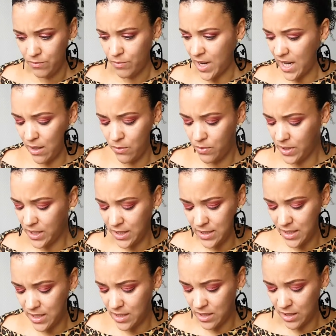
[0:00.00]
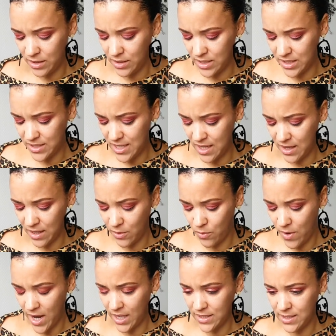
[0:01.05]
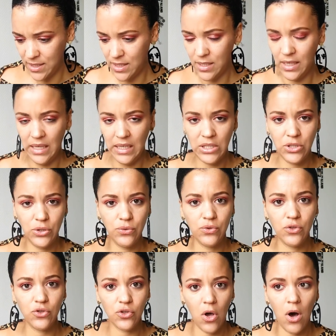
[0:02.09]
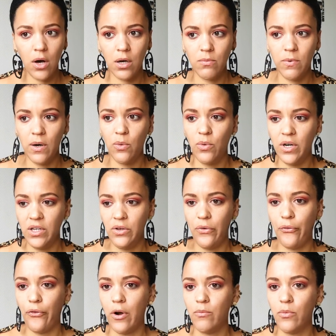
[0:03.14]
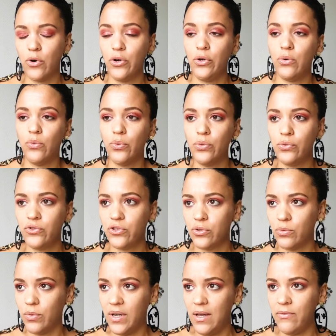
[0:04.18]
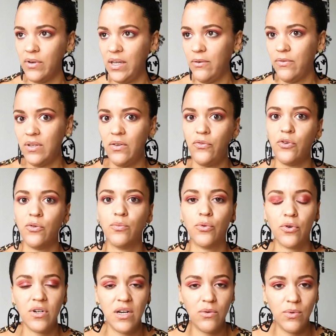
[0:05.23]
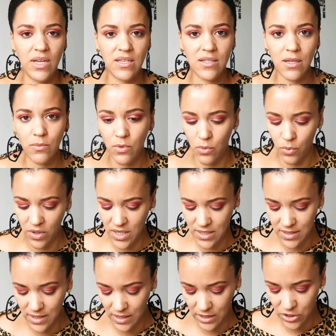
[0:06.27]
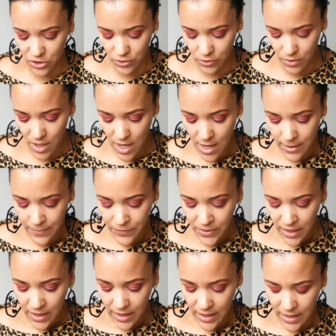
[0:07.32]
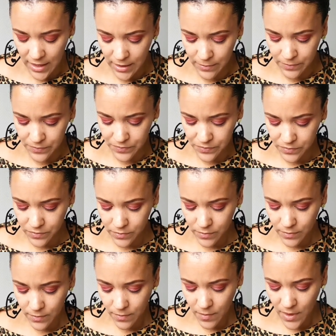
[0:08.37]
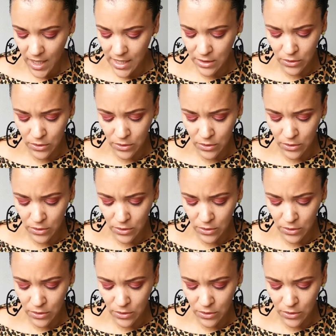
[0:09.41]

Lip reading: but I really didn't understand, like, why is it an issue to talk about where you're from or your roots or whatever? Even if you're born and raised somewhere, what is the issue? And I